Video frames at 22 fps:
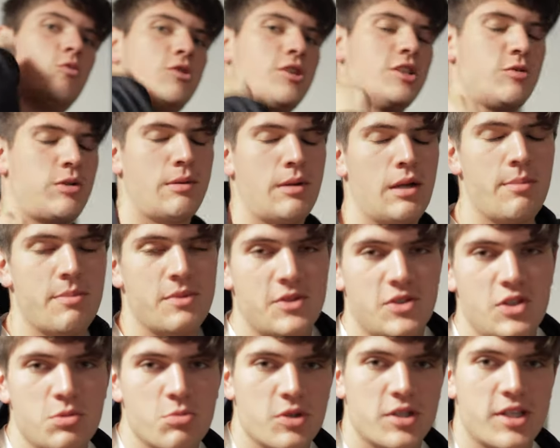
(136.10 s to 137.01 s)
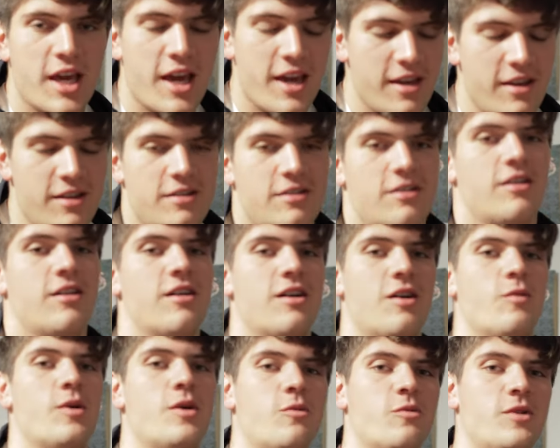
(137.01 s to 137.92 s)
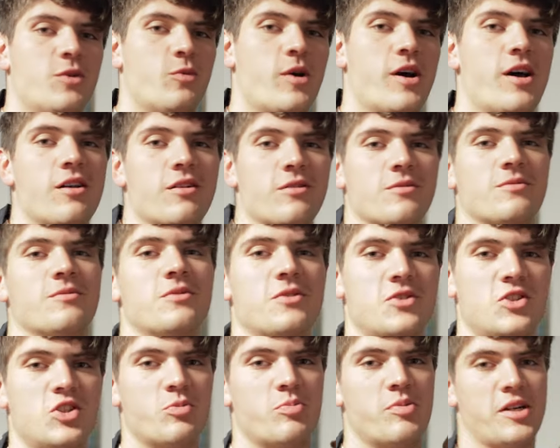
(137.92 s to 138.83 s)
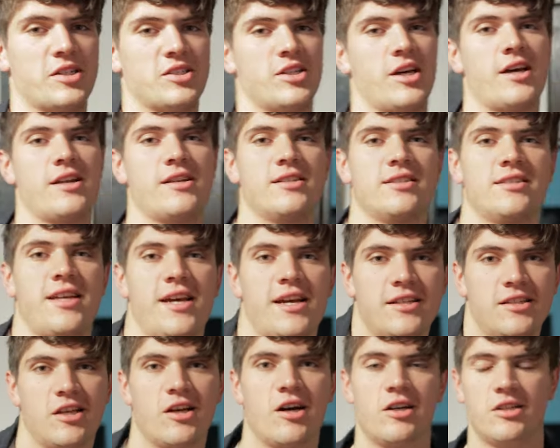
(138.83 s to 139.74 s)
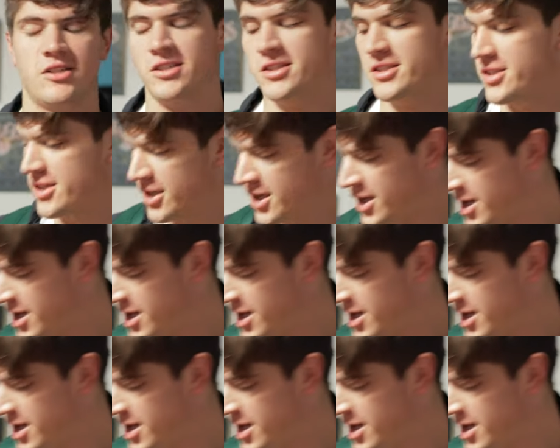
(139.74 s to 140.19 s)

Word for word: Just wrapped up the Zoom with Kate. Uh, went really well. Super excited to stay in touch.